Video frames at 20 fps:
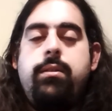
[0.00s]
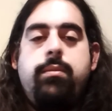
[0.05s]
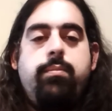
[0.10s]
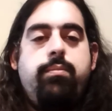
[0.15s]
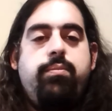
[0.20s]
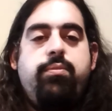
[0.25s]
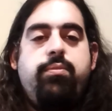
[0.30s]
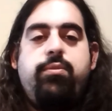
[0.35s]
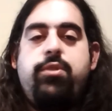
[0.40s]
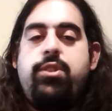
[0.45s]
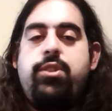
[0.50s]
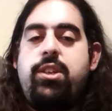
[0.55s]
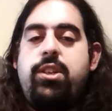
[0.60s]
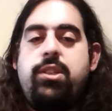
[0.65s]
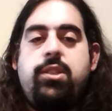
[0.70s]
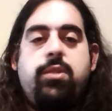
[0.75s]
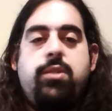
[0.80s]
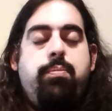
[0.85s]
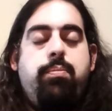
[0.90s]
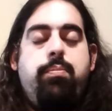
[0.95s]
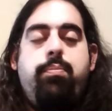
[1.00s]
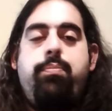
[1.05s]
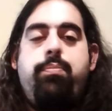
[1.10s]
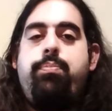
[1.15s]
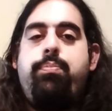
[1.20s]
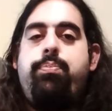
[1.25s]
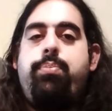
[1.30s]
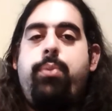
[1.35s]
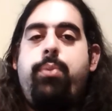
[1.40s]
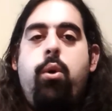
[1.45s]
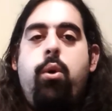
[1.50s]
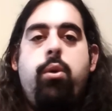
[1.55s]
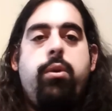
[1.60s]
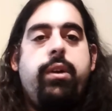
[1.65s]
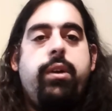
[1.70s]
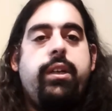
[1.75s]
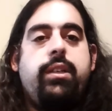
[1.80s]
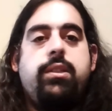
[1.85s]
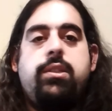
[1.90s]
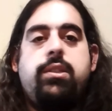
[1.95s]
just
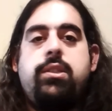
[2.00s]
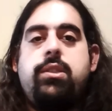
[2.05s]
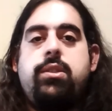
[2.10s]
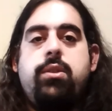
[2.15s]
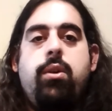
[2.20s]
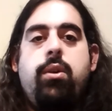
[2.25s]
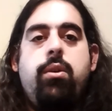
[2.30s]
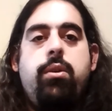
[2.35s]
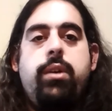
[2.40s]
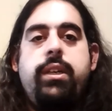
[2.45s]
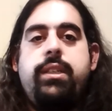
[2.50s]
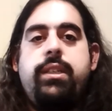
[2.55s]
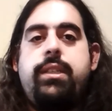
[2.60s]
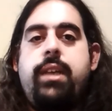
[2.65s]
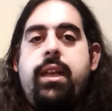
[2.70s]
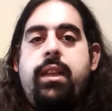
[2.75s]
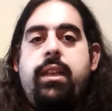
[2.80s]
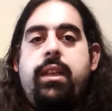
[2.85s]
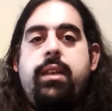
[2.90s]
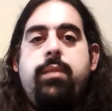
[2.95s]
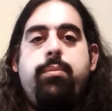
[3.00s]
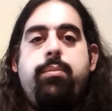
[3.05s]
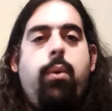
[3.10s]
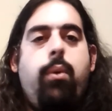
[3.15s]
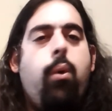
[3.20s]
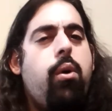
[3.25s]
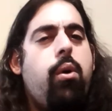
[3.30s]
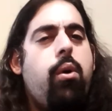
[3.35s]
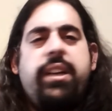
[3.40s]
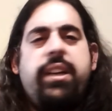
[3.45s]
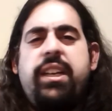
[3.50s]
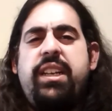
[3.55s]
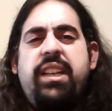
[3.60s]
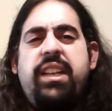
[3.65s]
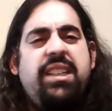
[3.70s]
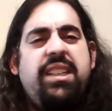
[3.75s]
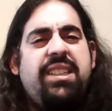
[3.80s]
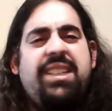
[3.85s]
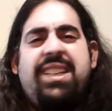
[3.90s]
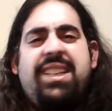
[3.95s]
boring storytelling, boring and
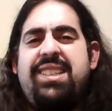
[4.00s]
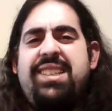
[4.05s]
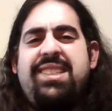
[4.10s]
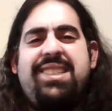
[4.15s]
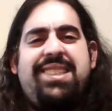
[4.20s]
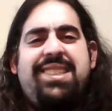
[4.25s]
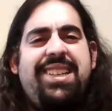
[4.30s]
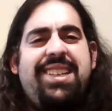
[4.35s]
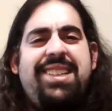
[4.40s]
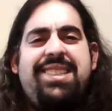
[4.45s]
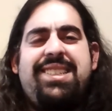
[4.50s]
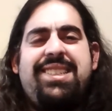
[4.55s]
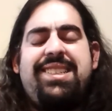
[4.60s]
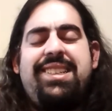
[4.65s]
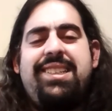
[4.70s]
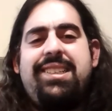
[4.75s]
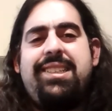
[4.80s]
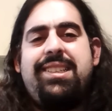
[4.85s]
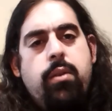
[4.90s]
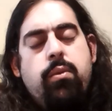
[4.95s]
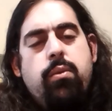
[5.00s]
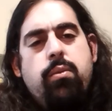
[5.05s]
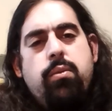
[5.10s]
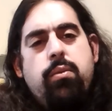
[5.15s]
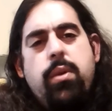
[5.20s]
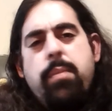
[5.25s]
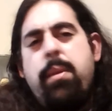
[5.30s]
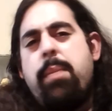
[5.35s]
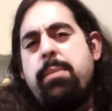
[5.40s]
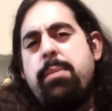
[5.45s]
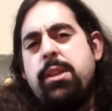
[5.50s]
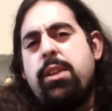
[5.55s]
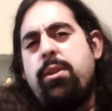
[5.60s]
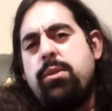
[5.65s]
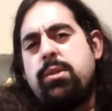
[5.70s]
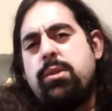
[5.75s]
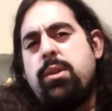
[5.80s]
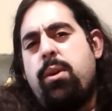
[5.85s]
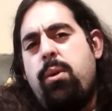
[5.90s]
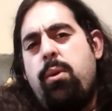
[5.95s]
inconsistent. Remember
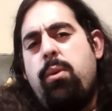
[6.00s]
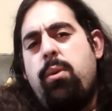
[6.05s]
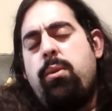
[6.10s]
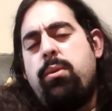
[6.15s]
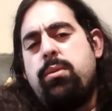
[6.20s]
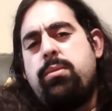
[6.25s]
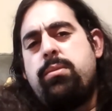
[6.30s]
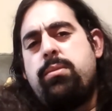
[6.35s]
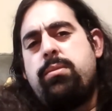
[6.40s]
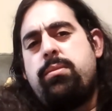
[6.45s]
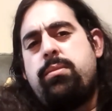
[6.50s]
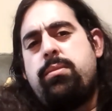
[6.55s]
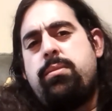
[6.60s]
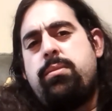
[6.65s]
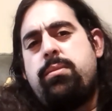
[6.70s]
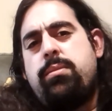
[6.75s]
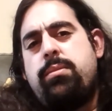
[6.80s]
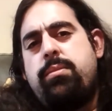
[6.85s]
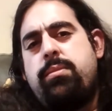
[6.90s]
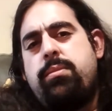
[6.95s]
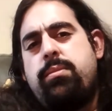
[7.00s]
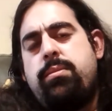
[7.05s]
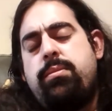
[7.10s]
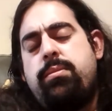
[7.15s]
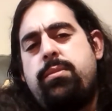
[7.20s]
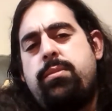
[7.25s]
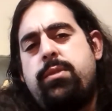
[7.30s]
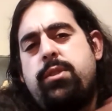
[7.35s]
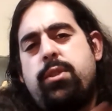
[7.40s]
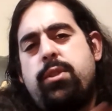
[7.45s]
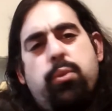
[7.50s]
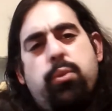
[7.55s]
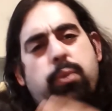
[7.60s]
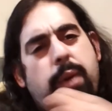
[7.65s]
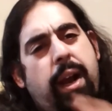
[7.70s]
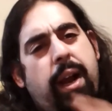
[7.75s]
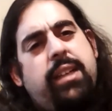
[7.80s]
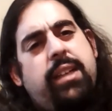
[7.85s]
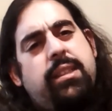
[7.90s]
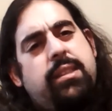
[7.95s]
those old
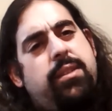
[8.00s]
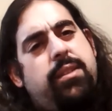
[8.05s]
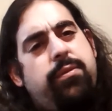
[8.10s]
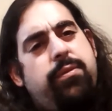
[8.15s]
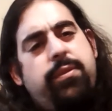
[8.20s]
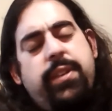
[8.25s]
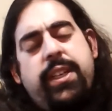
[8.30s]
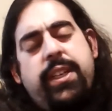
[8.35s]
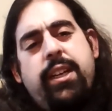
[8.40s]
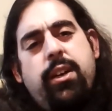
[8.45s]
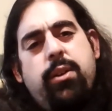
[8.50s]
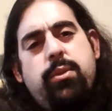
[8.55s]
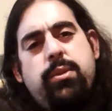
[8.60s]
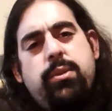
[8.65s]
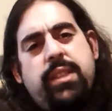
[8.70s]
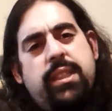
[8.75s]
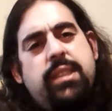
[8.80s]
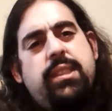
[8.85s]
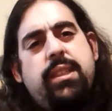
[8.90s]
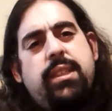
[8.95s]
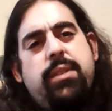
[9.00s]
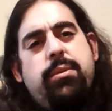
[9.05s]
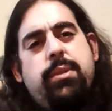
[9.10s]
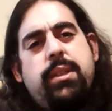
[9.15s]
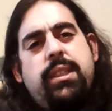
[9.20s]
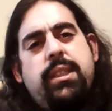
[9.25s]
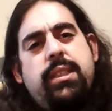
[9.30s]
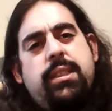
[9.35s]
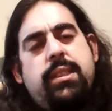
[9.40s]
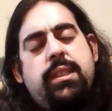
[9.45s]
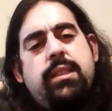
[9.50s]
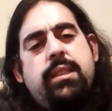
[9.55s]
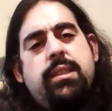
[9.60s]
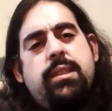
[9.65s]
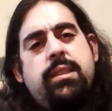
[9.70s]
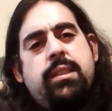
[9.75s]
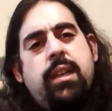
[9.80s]
direct-to-video Disney releases?